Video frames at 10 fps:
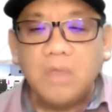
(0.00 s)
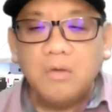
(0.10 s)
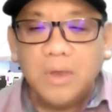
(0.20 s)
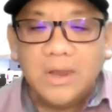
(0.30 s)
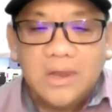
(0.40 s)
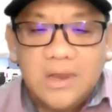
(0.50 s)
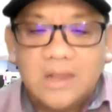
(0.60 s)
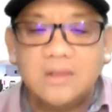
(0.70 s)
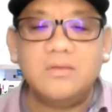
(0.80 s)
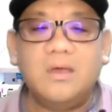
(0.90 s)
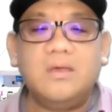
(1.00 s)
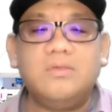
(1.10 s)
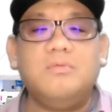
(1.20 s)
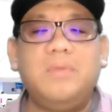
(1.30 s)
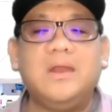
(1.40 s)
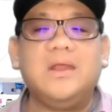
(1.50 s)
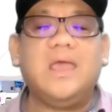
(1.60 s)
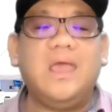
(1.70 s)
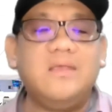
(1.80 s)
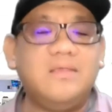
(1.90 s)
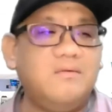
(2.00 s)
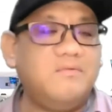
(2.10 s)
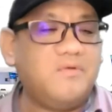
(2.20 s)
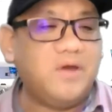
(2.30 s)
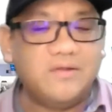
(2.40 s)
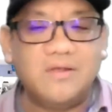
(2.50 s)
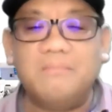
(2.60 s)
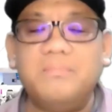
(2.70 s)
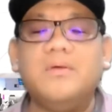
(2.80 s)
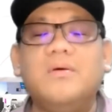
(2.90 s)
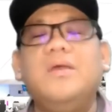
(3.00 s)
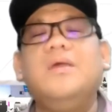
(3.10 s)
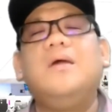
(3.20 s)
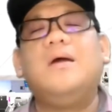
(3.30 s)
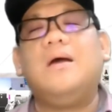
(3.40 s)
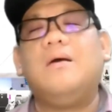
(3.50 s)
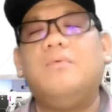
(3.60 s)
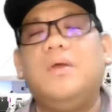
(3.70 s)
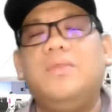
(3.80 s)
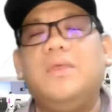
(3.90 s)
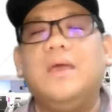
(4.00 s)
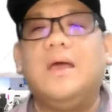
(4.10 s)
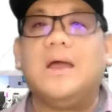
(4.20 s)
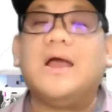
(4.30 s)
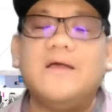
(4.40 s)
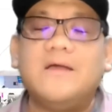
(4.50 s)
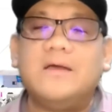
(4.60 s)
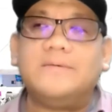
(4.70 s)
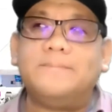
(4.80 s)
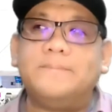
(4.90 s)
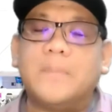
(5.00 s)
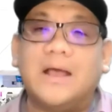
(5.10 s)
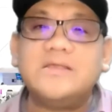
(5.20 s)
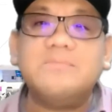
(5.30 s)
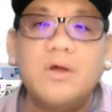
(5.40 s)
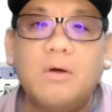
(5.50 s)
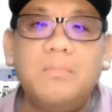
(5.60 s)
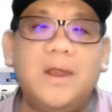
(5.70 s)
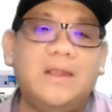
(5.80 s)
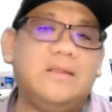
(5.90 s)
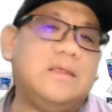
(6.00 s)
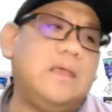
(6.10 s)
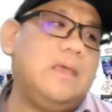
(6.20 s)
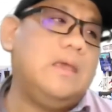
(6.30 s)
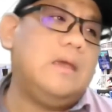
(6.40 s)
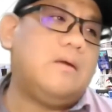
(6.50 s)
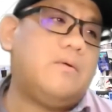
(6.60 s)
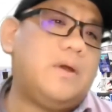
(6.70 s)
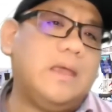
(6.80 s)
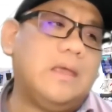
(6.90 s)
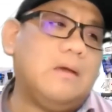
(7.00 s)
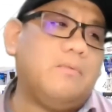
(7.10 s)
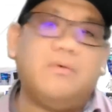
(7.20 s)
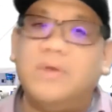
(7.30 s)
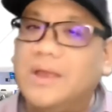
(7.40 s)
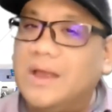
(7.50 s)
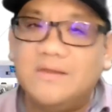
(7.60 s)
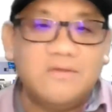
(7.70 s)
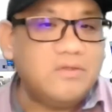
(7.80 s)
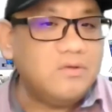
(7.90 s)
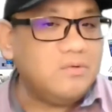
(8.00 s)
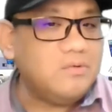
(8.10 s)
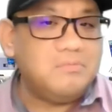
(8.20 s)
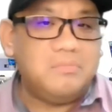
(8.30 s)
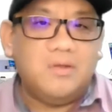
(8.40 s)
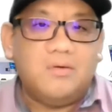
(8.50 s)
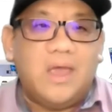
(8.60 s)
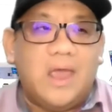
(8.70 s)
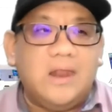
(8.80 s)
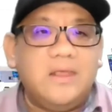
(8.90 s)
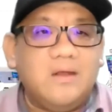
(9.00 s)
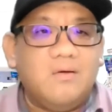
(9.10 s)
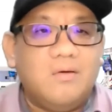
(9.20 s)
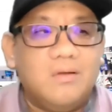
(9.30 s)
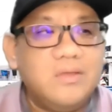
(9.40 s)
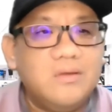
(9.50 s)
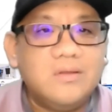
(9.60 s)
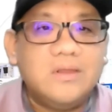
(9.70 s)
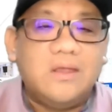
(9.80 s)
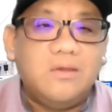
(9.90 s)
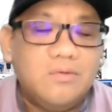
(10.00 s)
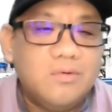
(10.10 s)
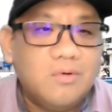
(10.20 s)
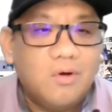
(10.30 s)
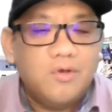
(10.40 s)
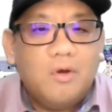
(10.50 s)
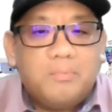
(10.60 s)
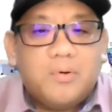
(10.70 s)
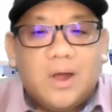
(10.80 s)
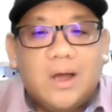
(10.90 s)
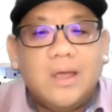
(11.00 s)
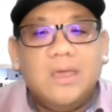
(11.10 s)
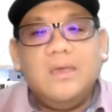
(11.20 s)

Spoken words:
we need to make the case, for example, when there are customer complaints, right, with regards to anything at all that you do or your product,